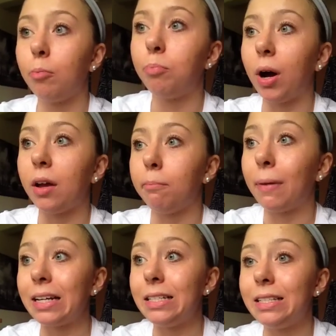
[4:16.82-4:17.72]
But
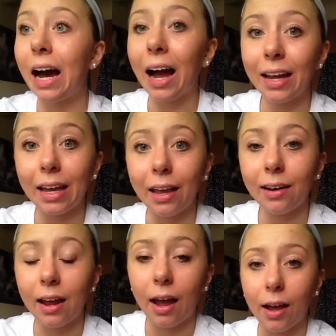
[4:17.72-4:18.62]
my
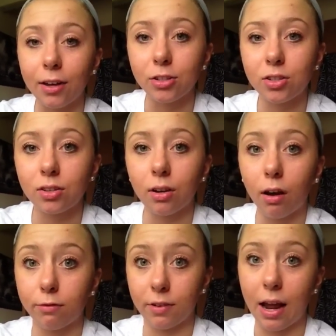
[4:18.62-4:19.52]
diet, as
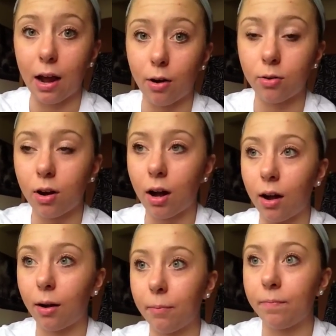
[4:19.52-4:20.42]
of now,
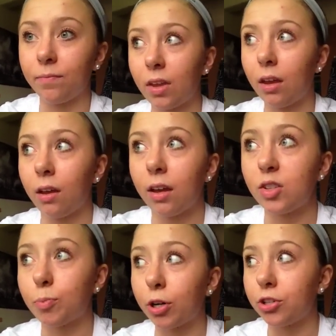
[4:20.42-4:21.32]

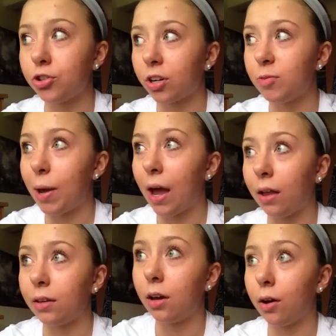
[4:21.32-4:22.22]
is pretty strict
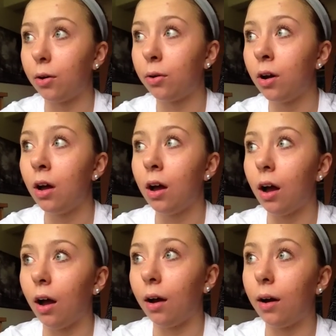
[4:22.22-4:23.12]
paleo.
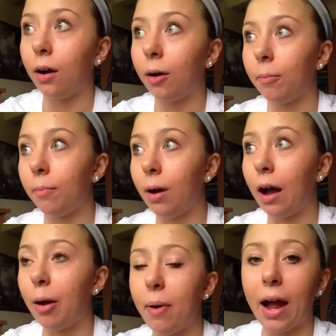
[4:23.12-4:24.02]
I'm
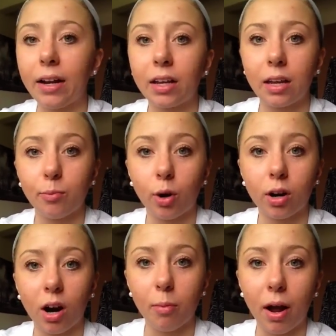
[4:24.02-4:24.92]
adding in more
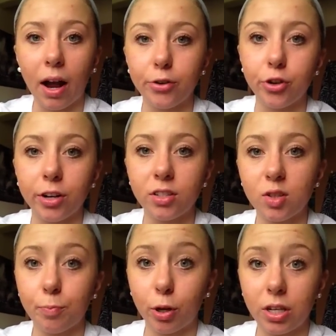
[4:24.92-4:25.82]

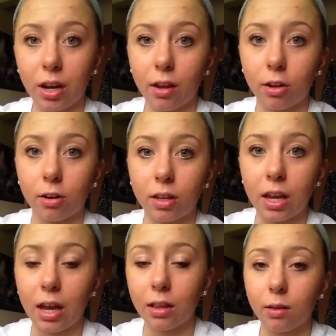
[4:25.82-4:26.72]
carbohydrates,
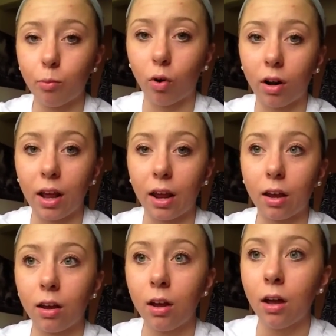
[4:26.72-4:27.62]
particularly in the
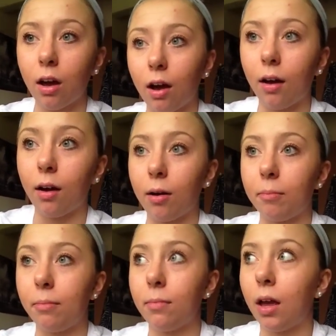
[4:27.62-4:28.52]
morning,
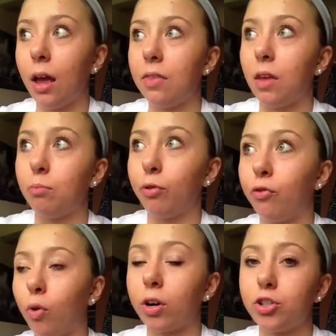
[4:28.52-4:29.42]
and then
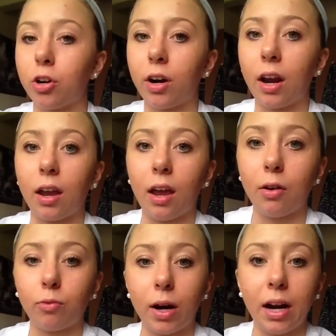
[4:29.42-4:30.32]
before, during,
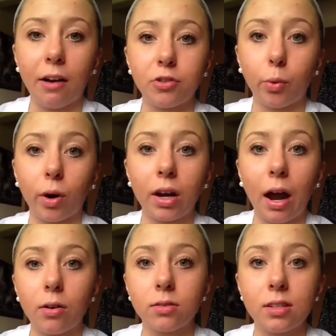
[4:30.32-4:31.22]
and right after
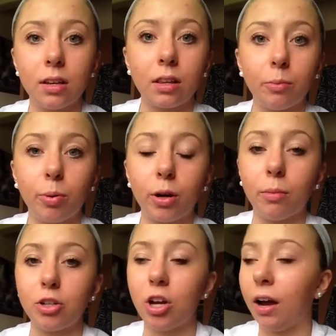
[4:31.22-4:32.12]
workouts. And then pretty
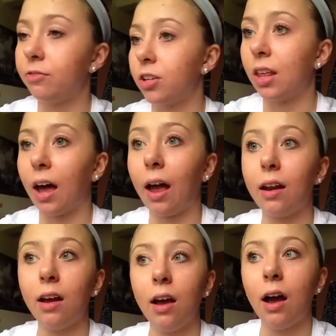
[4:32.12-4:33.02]
much after
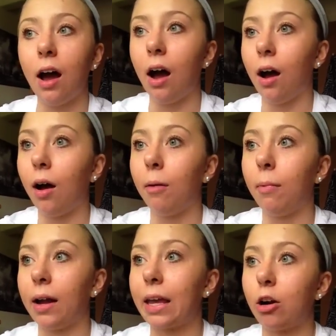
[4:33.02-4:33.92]
that,
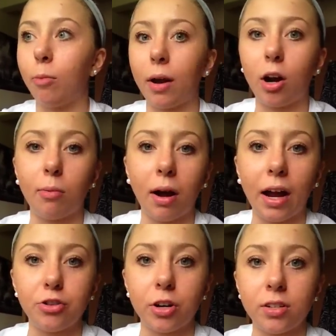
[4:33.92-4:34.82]
I get all my
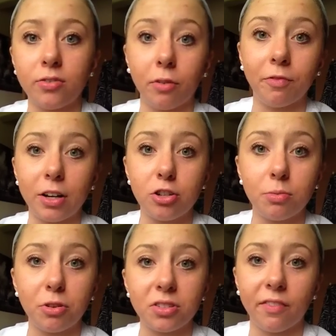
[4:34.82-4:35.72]
carbohydrates from
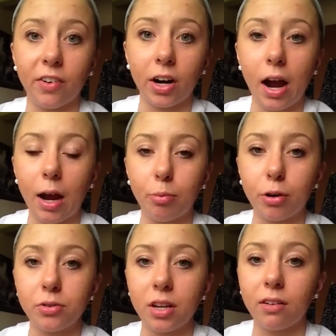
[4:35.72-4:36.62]
vegetables. I'm very high
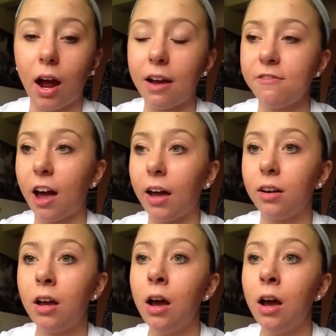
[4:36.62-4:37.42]
protein, high fat.